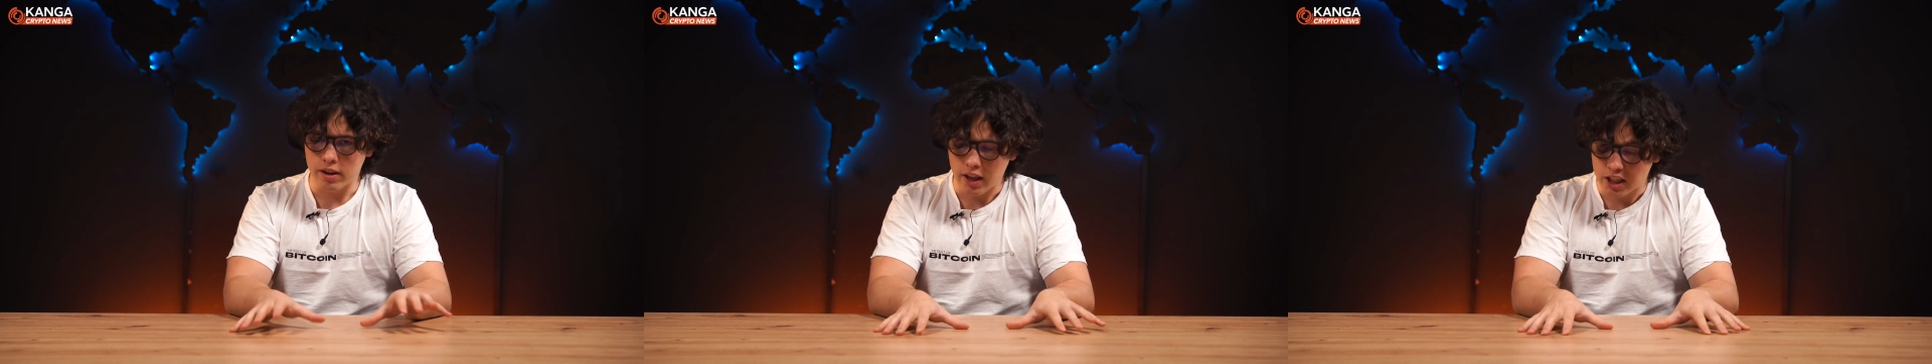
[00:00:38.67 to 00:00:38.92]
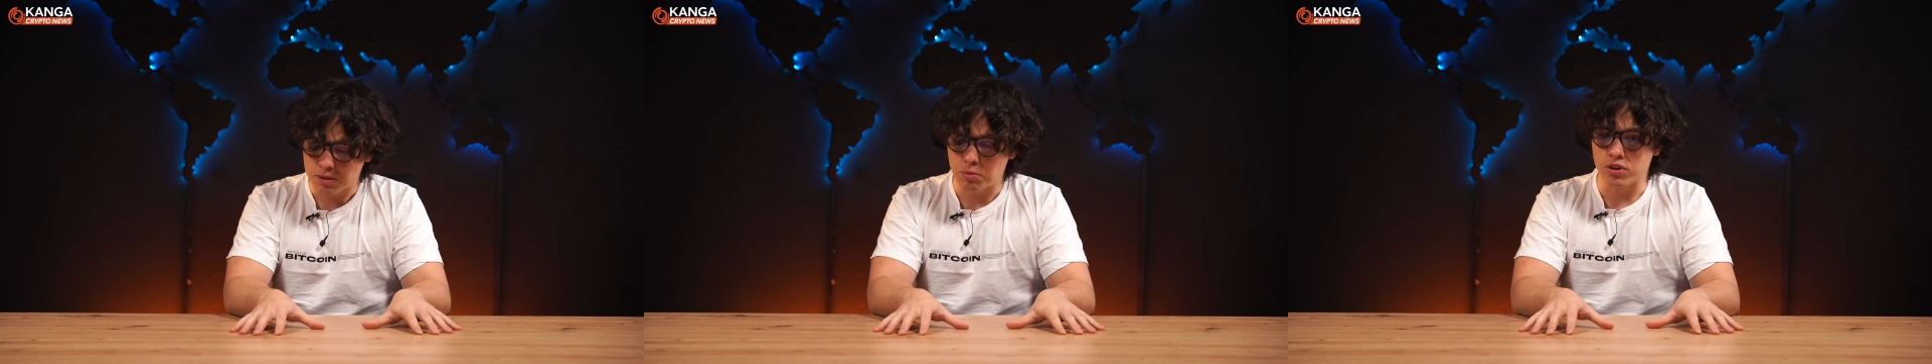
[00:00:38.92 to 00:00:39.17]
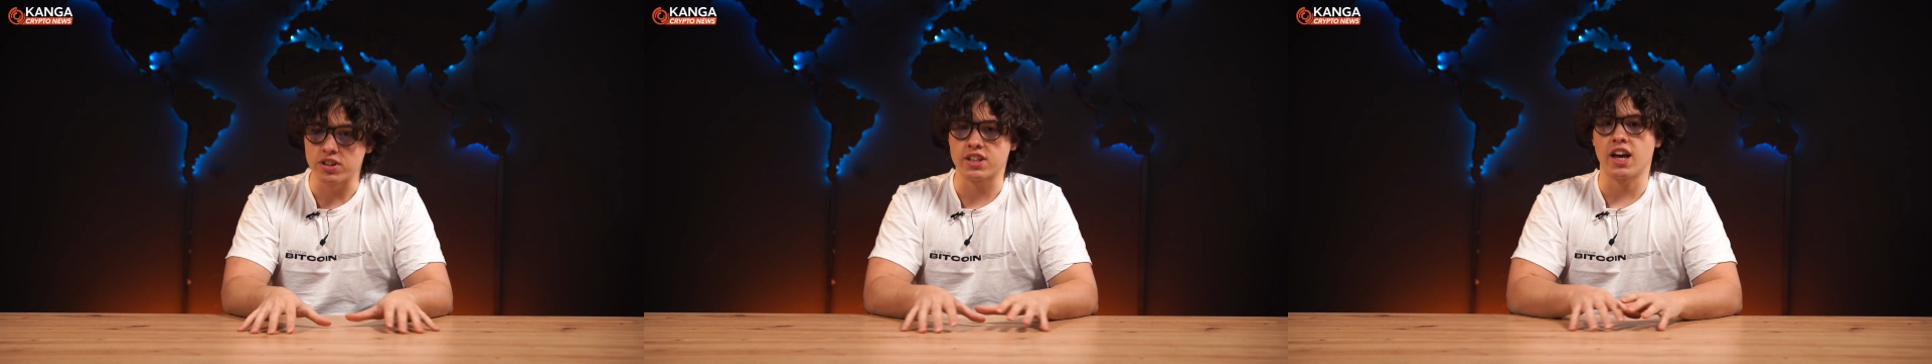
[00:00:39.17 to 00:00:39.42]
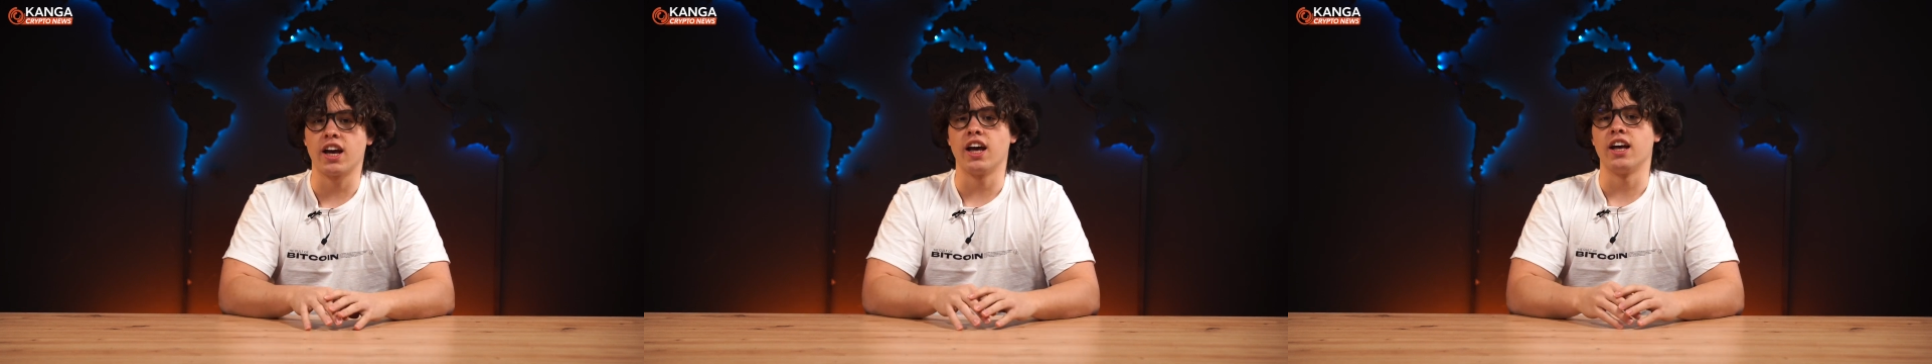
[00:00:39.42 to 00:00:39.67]
experienced
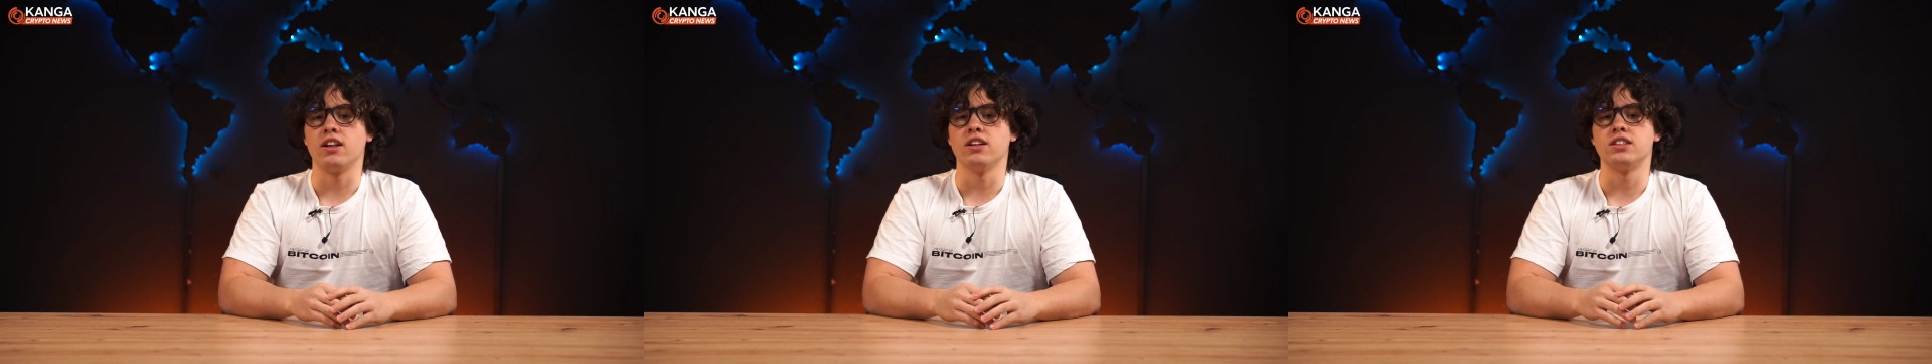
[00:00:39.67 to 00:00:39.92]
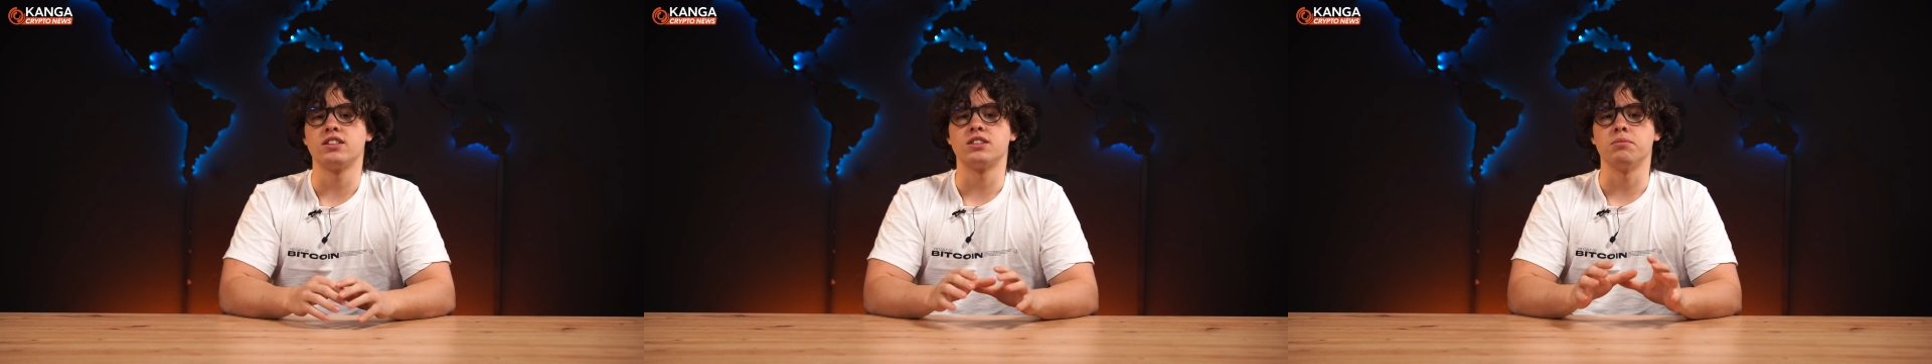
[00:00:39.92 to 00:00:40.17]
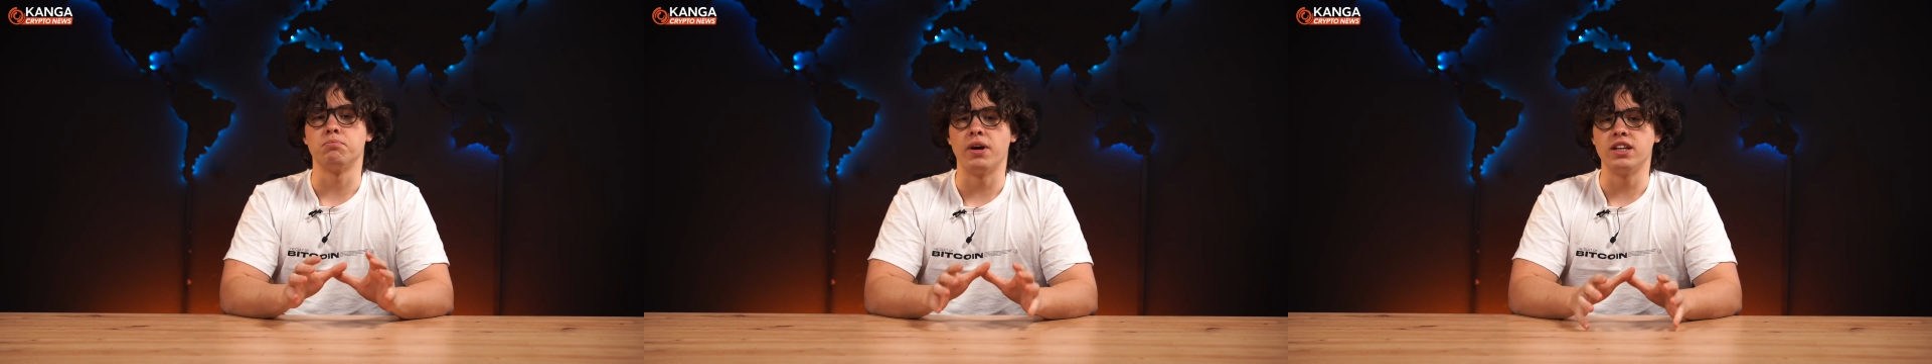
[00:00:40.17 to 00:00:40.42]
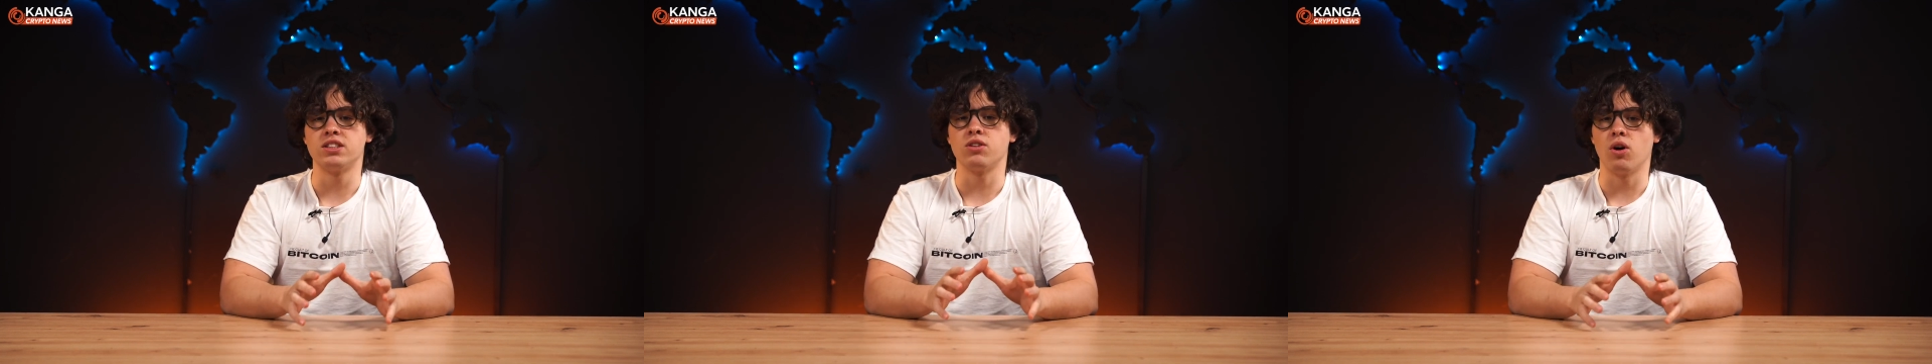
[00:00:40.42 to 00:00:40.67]
Kanga analysts
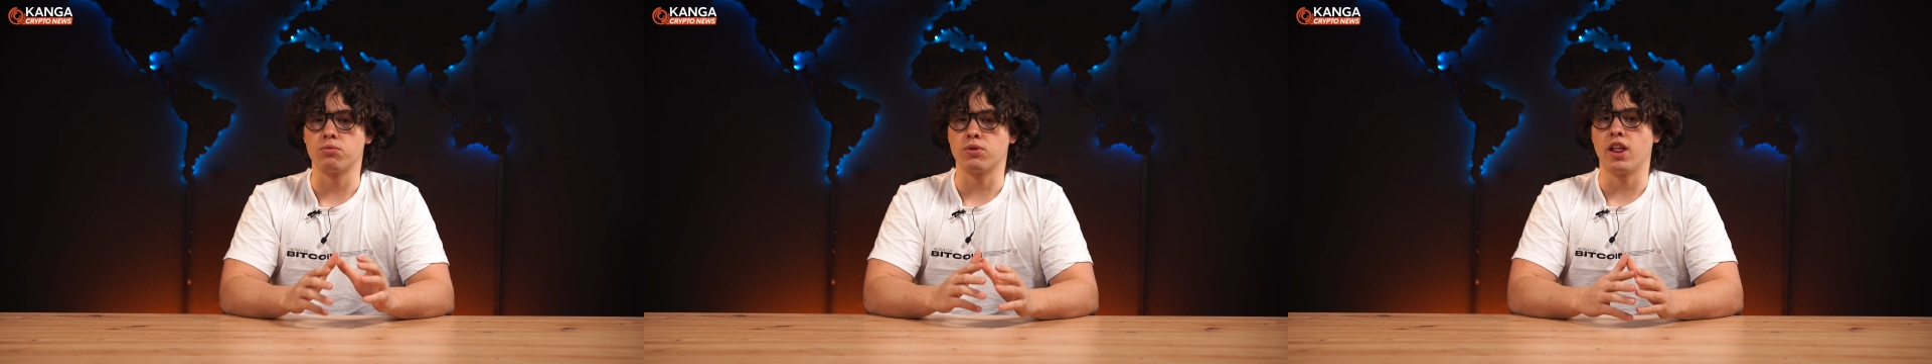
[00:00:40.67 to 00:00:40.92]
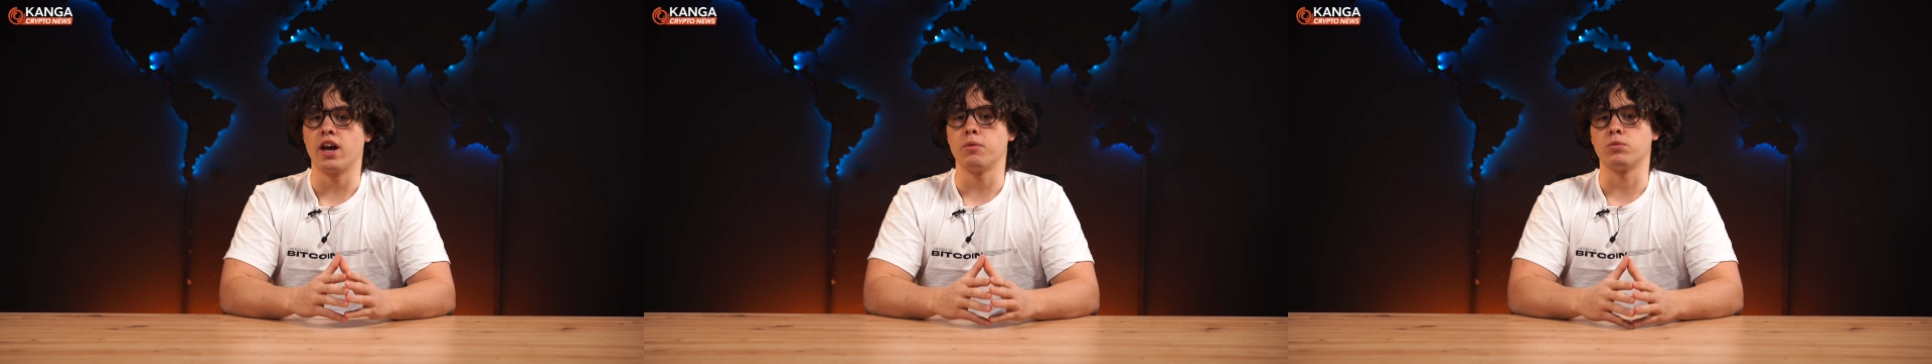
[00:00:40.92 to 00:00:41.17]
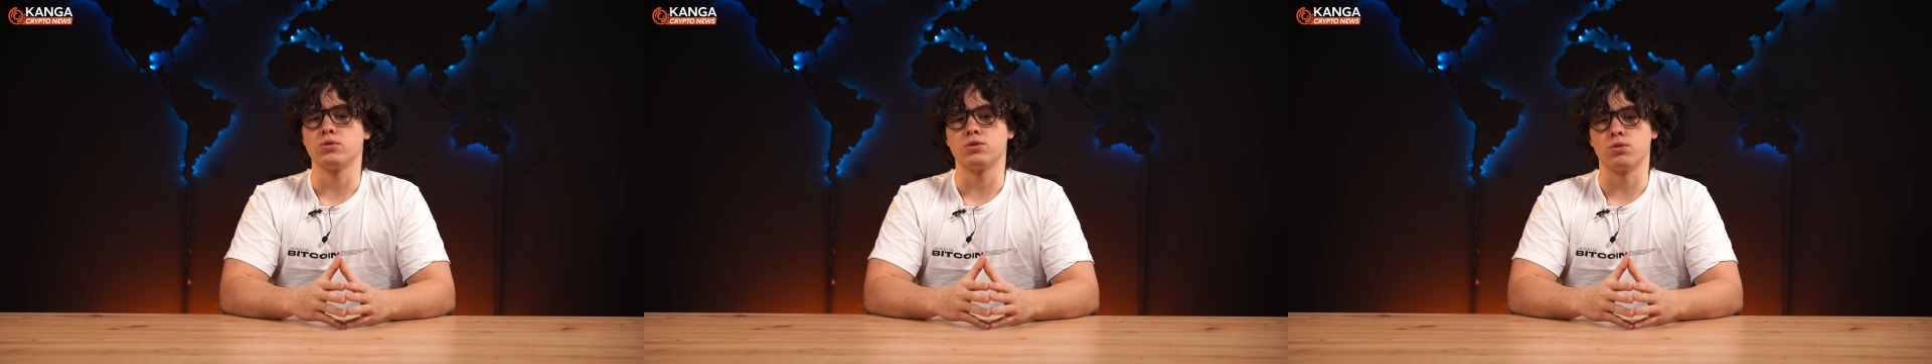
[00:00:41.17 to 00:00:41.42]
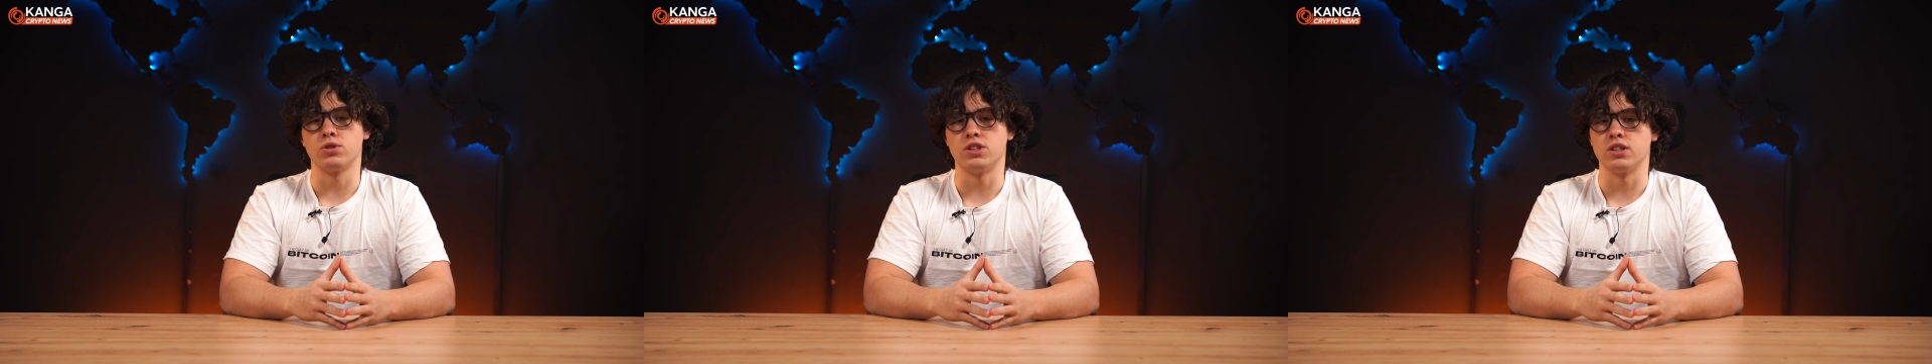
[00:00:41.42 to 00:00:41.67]
based on reliable
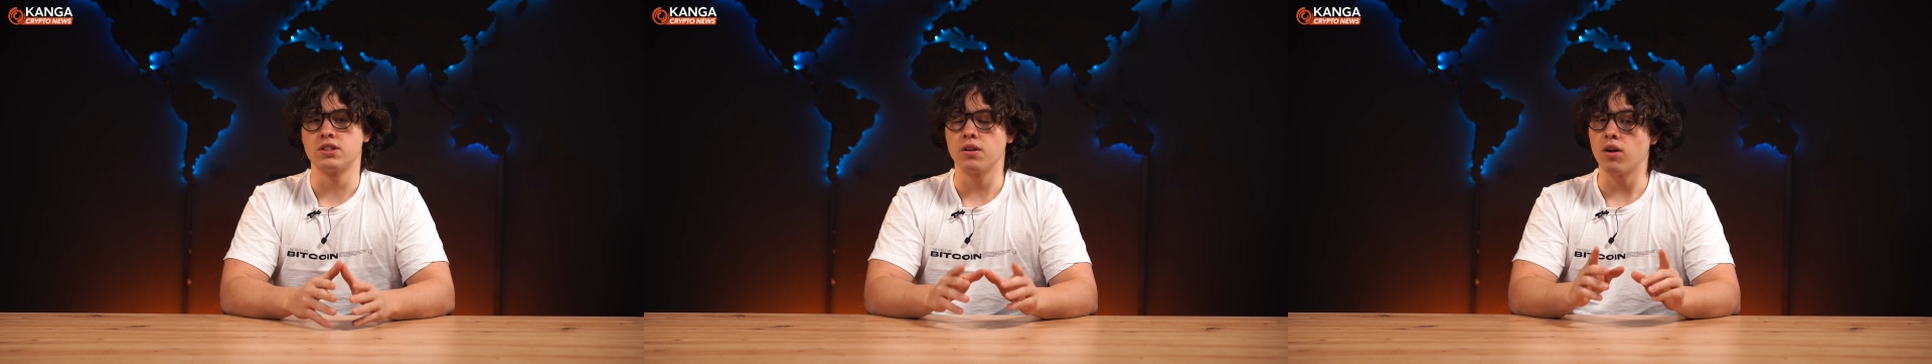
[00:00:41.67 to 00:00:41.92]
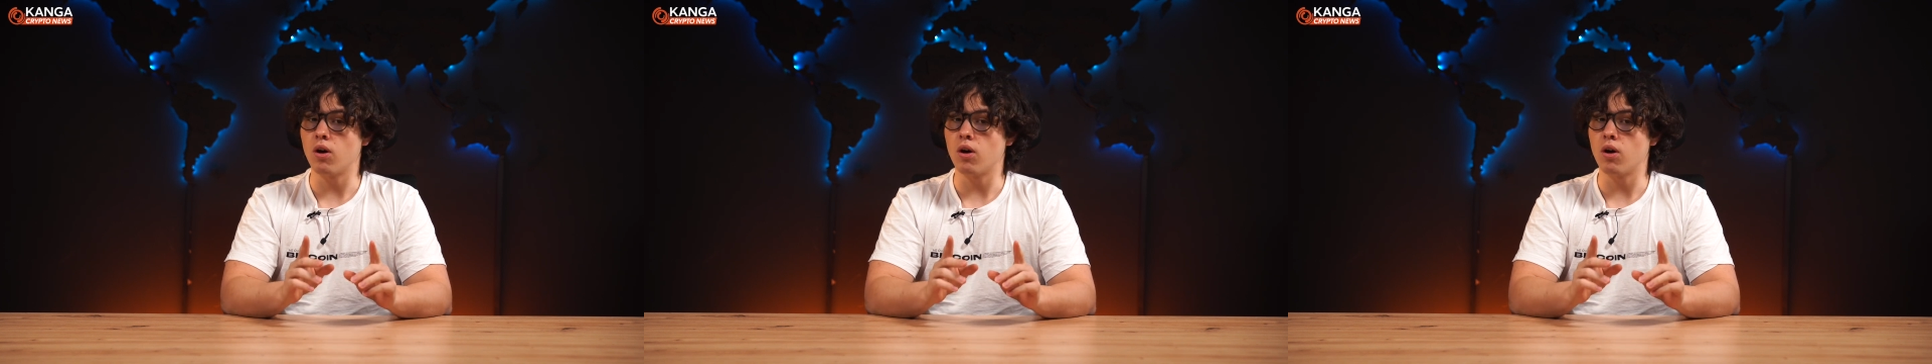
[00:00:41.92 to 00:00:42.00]
sources.